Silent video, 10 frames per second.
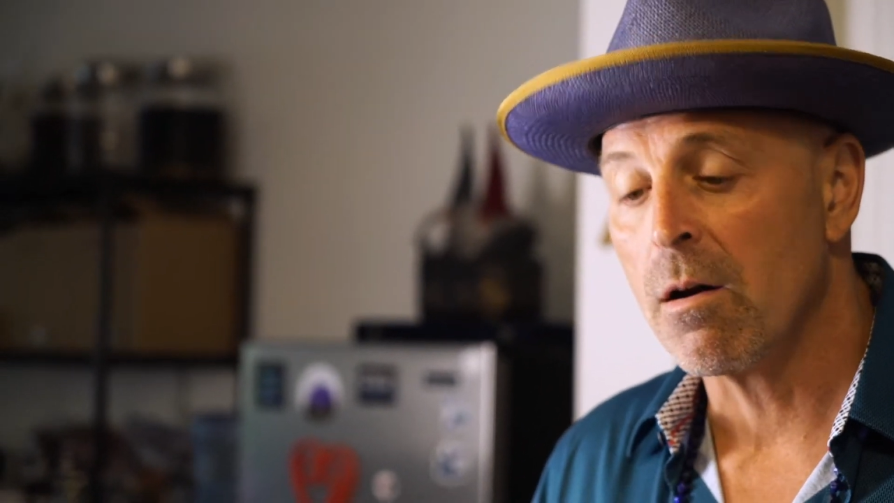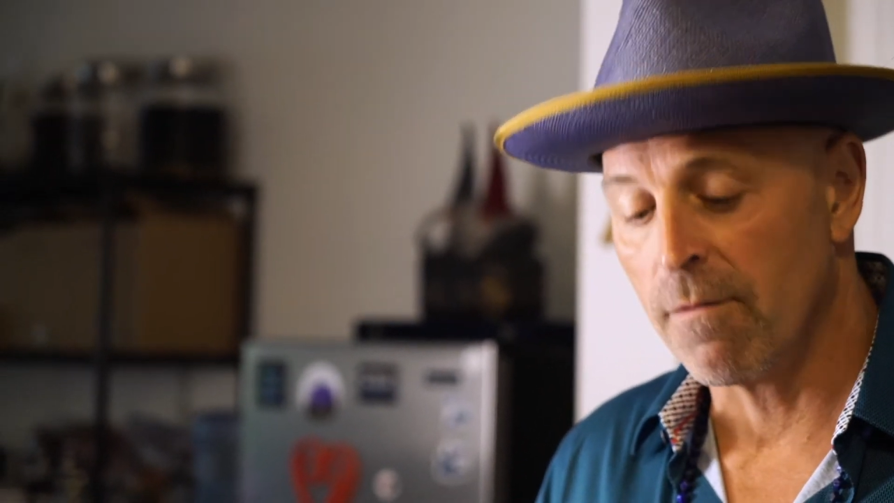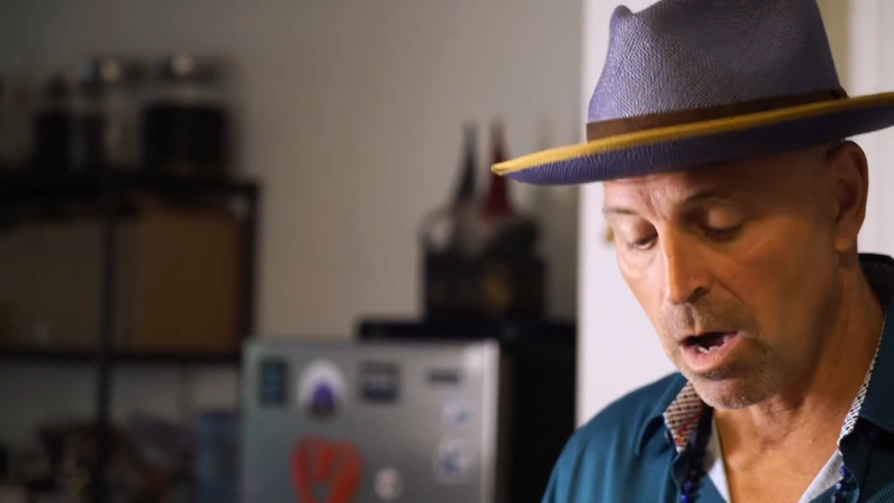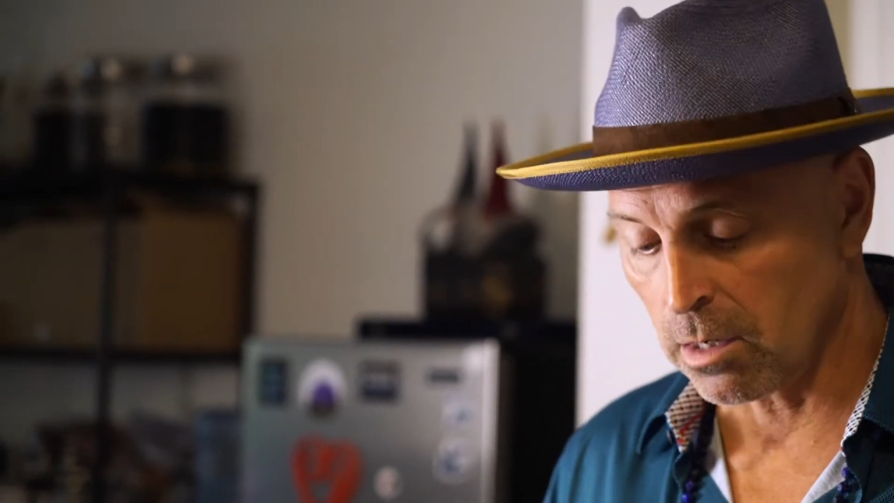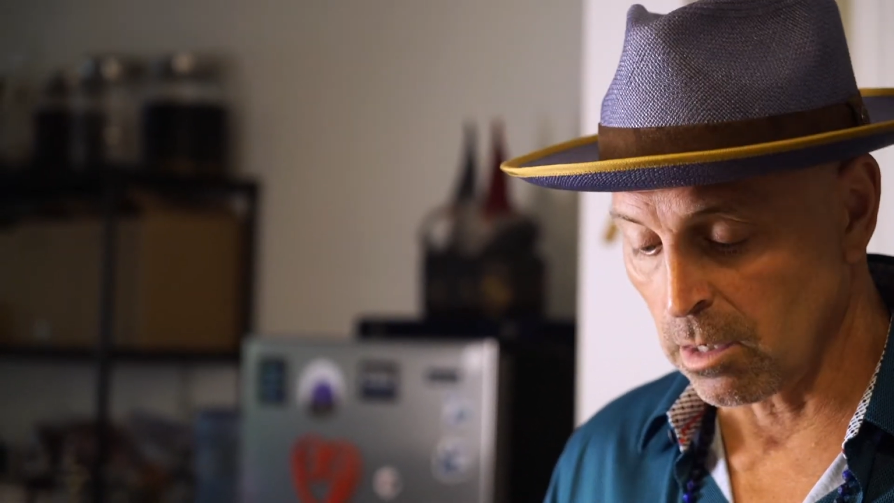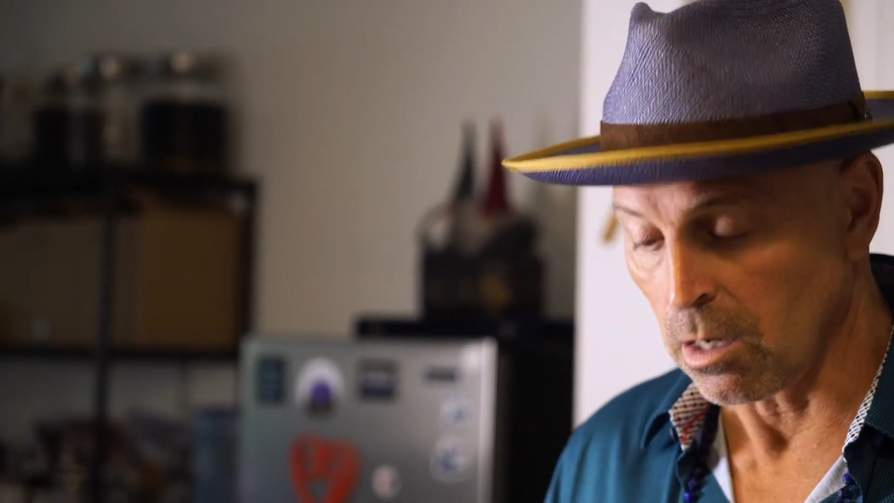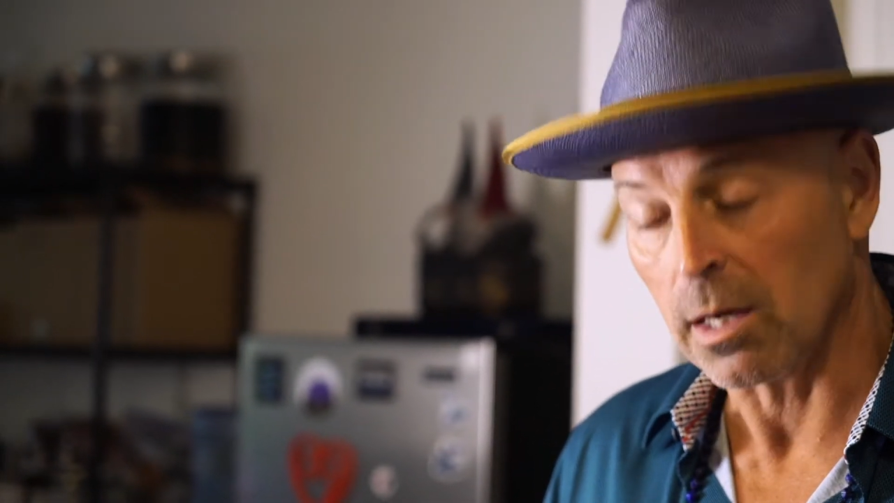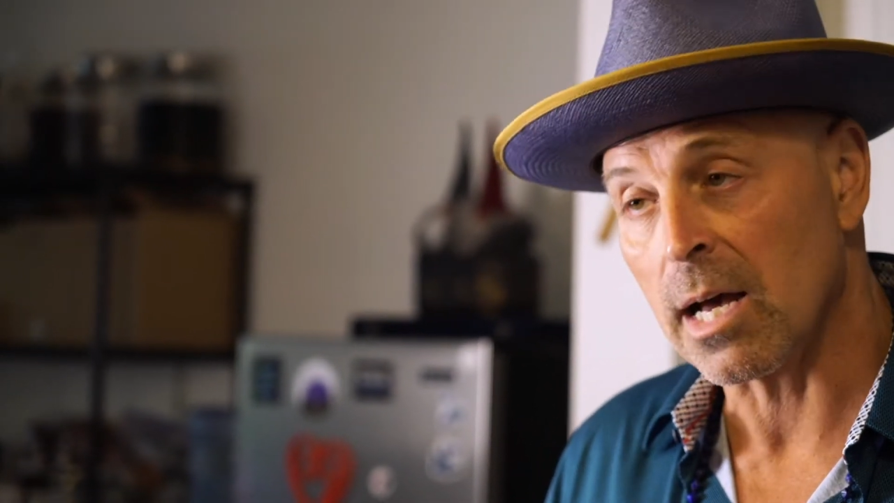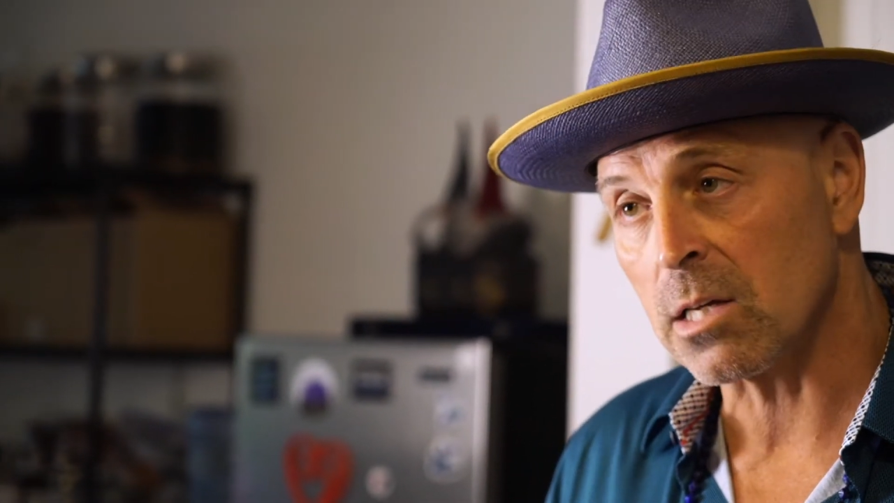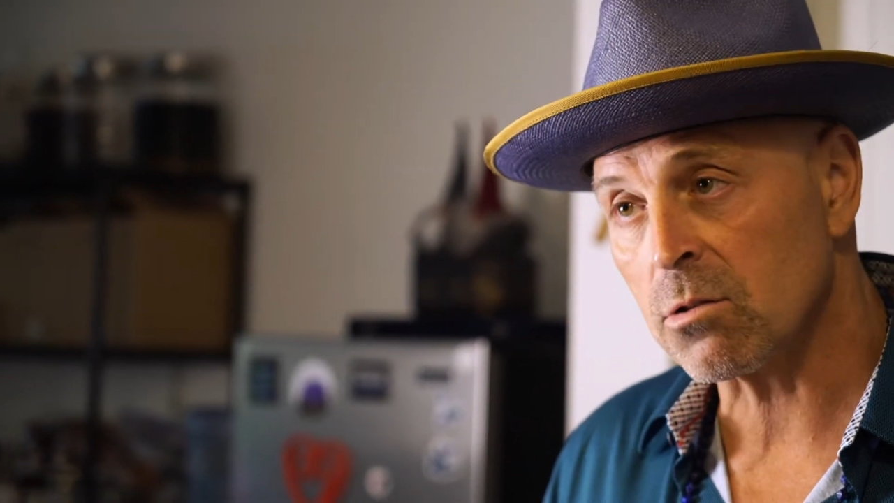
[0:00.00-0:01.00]
vodka
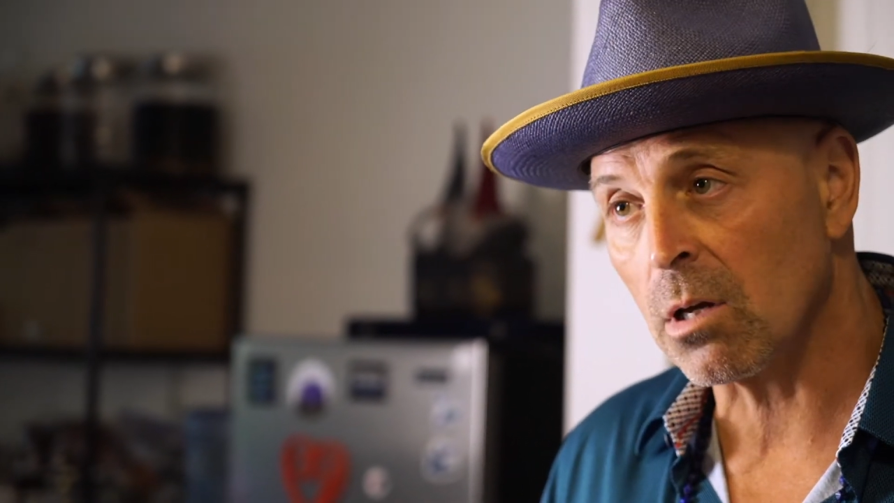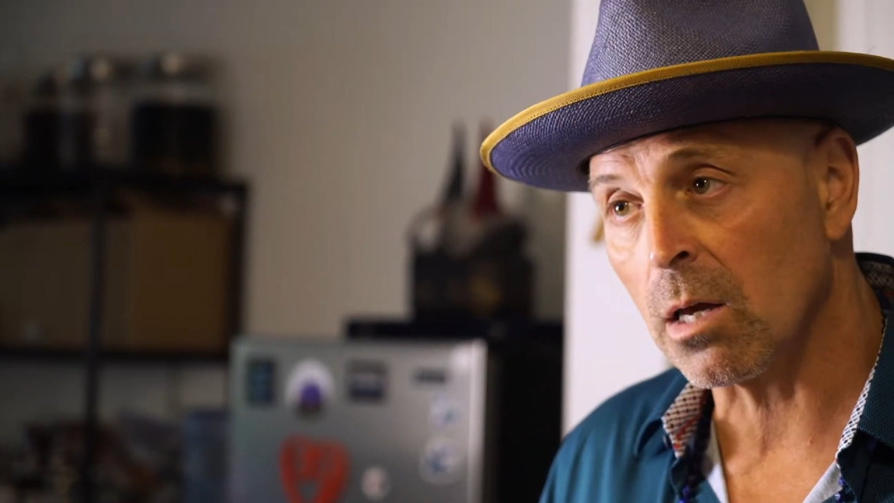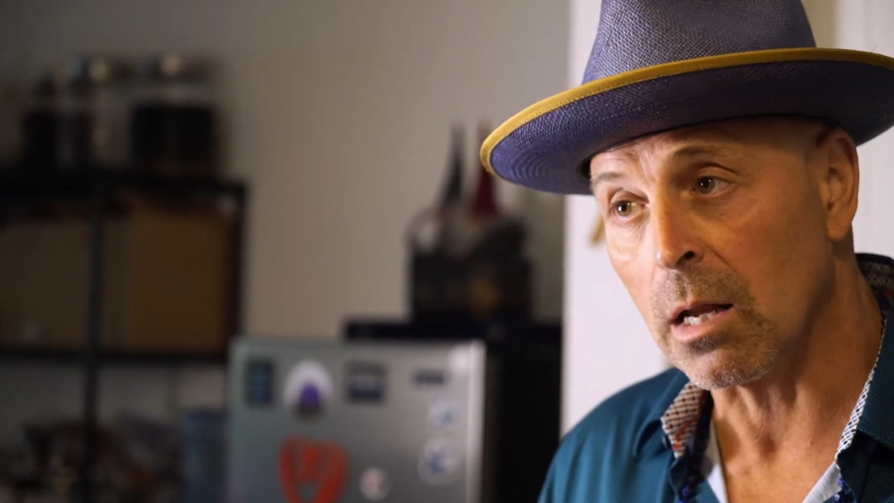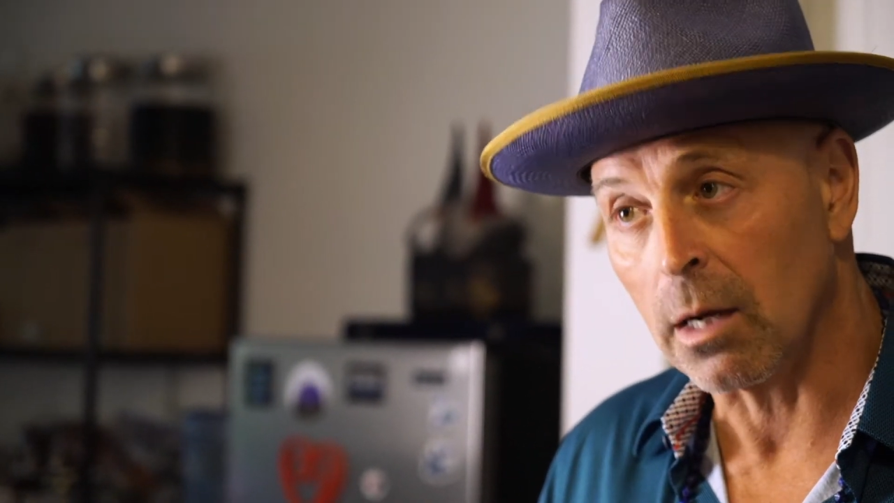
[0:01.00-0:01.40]
called Casa e